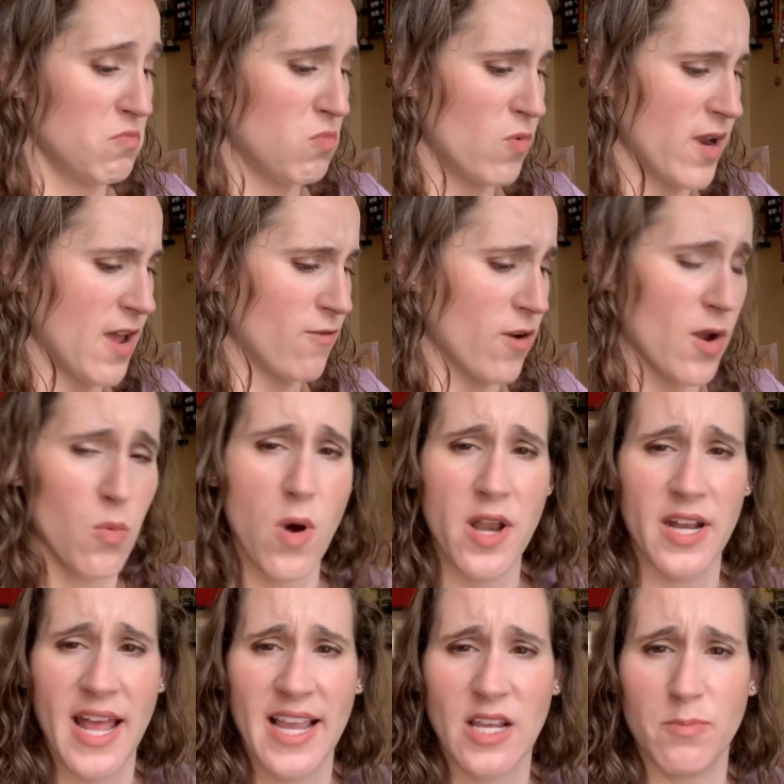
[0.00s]
whatever I
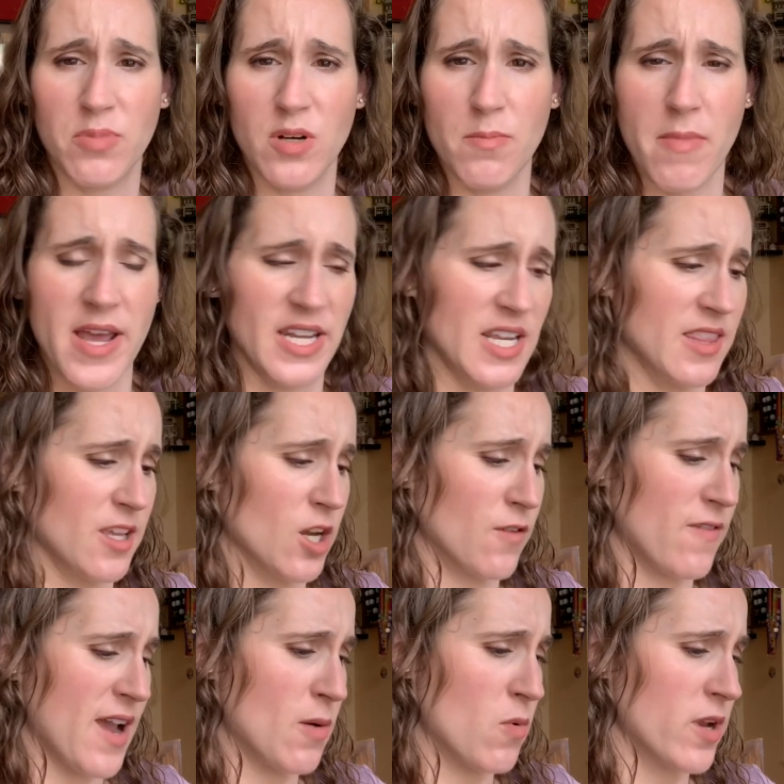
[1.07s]
wanted. I could put money in there
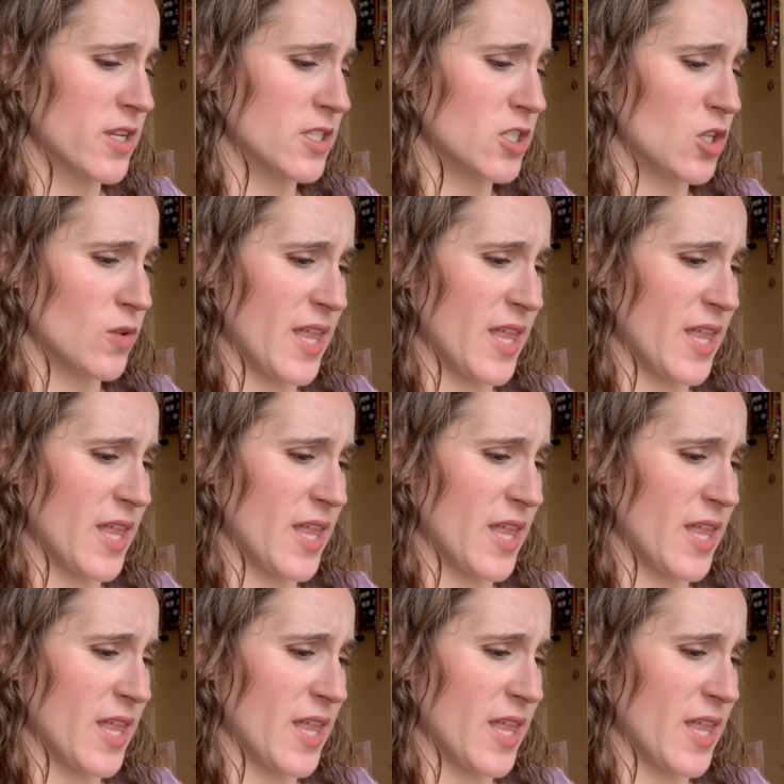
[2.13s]
if I wanted to.